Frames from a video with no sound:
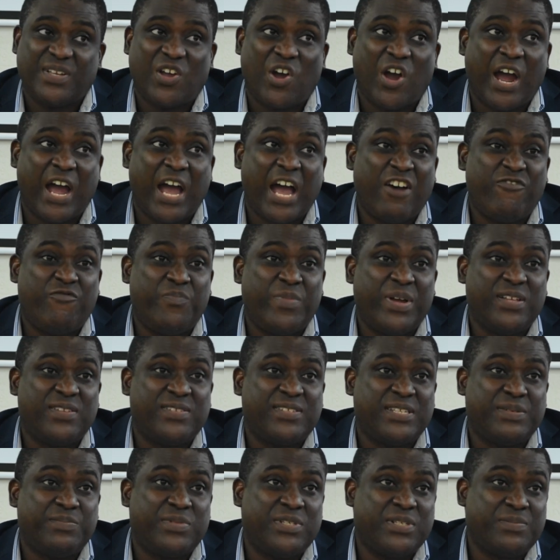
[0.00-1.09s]
or have mild
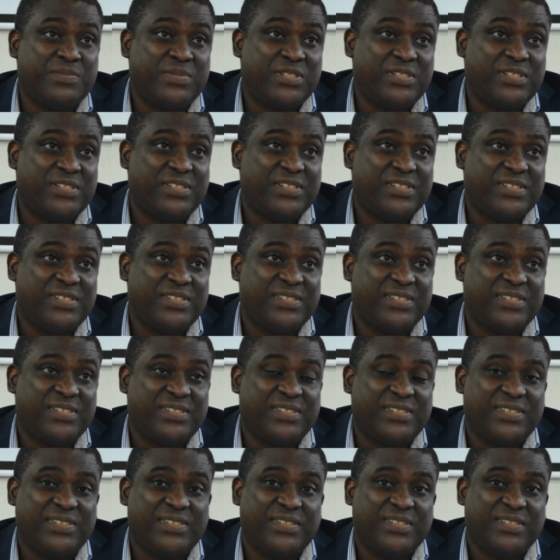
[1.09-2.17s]
symptoms,
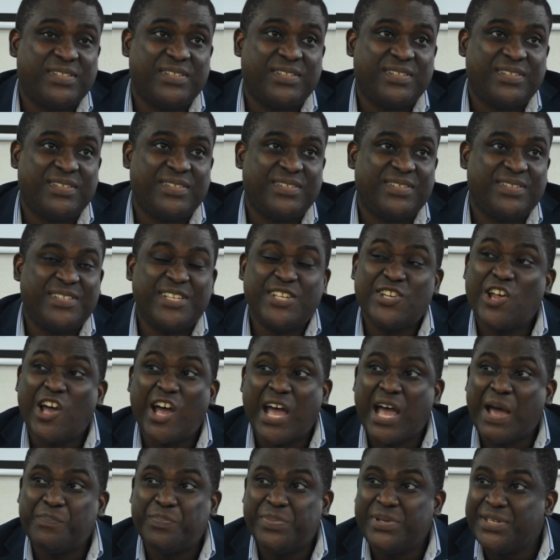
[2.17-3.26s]
they're not
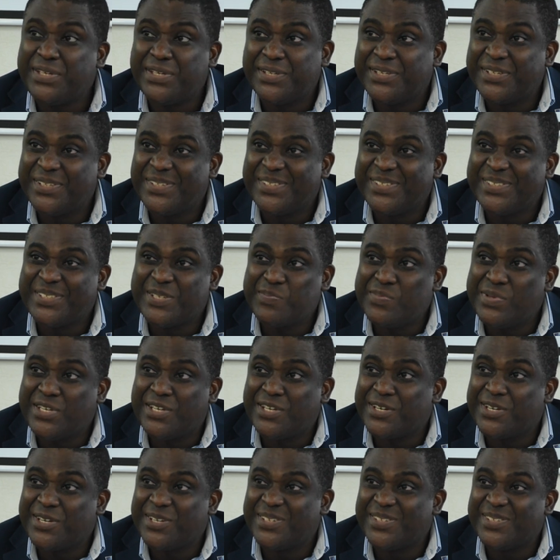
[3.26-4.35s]
happy to be
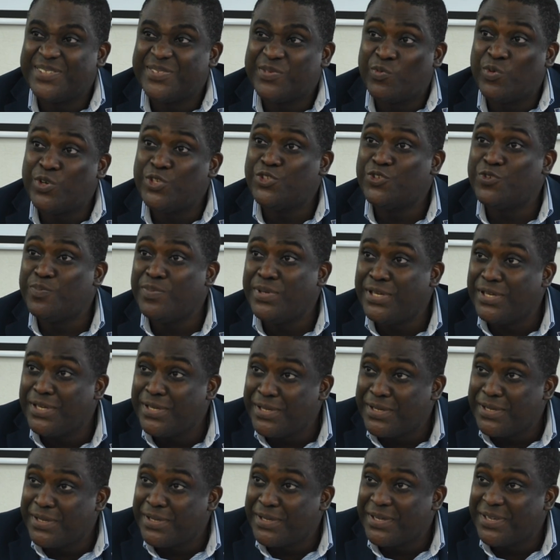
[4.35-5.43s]
here. Would you be?
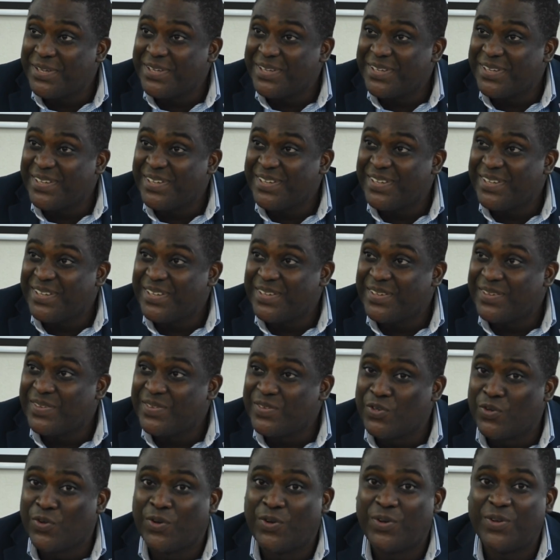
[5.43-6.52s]

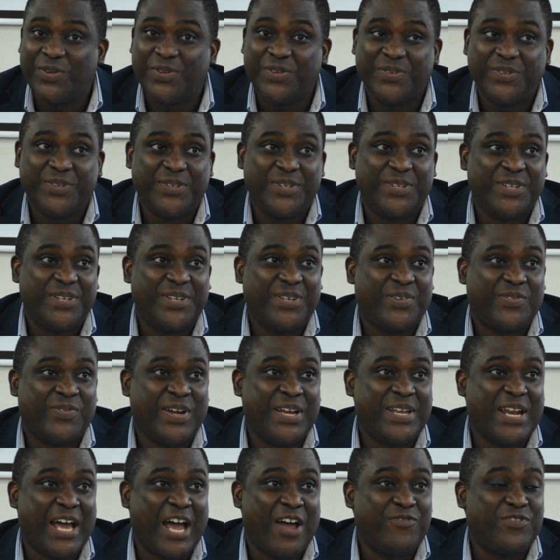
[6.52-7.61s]
No.
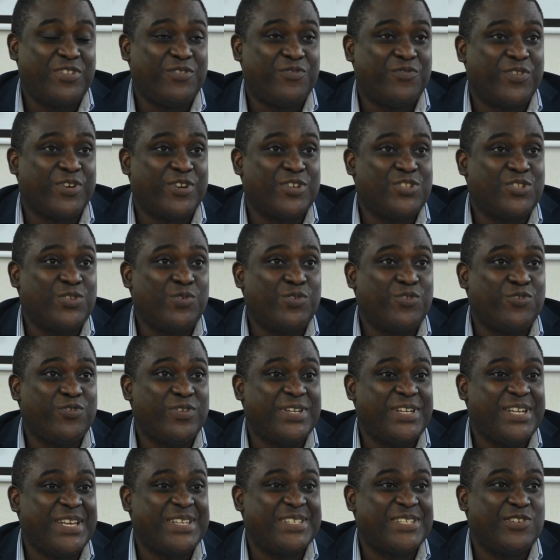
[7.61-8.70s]
Right? After the first 2-3
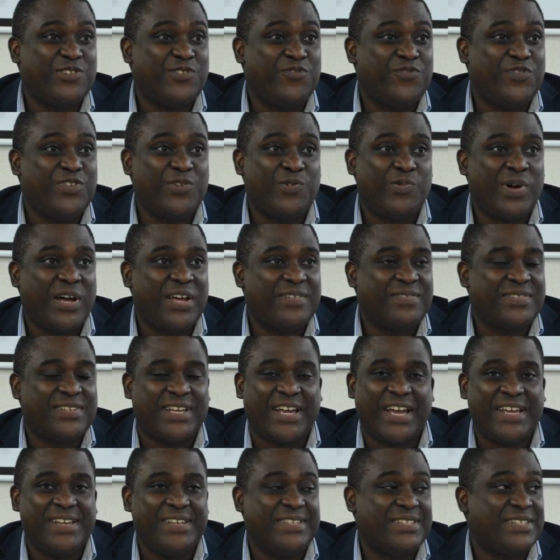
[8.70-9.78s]
days and you feel well, you're like,
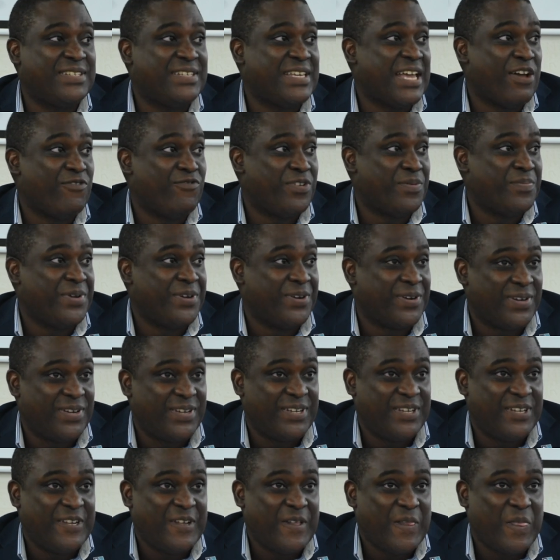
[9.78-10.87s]
I need to get from here.
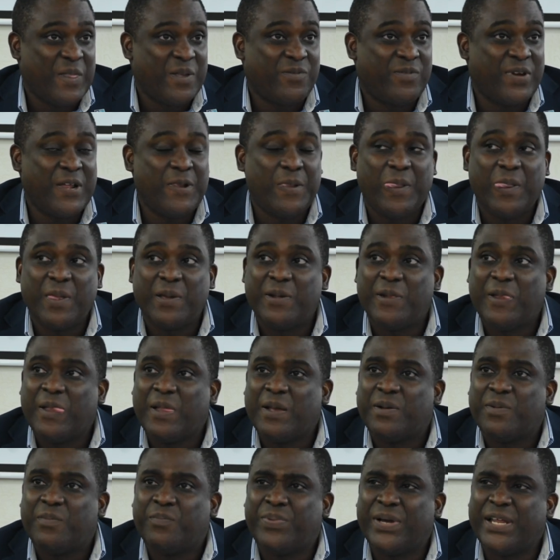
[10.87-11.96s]
Right?
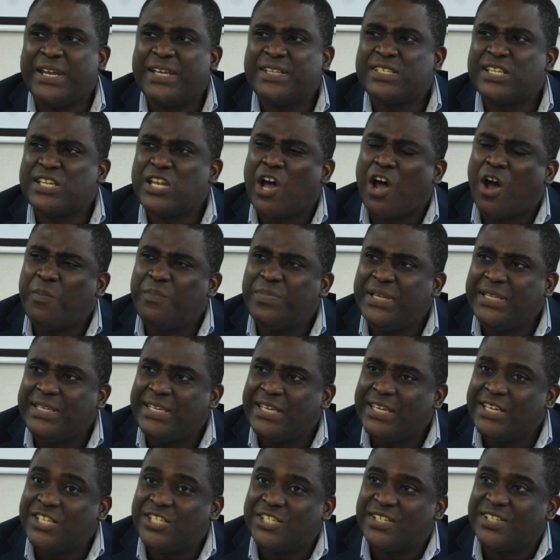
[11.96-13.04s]
But it's an
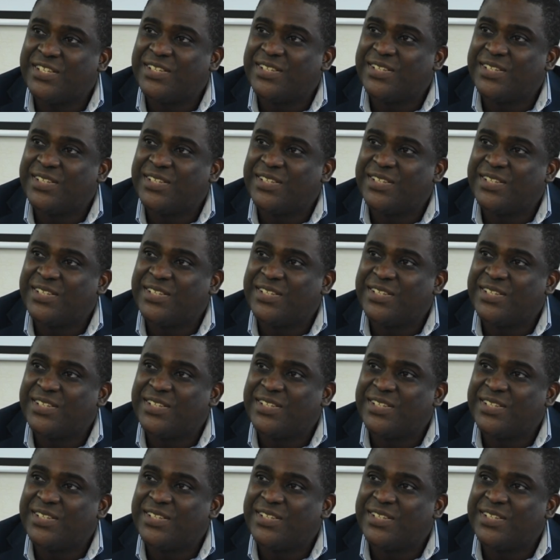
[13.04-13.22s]
obligation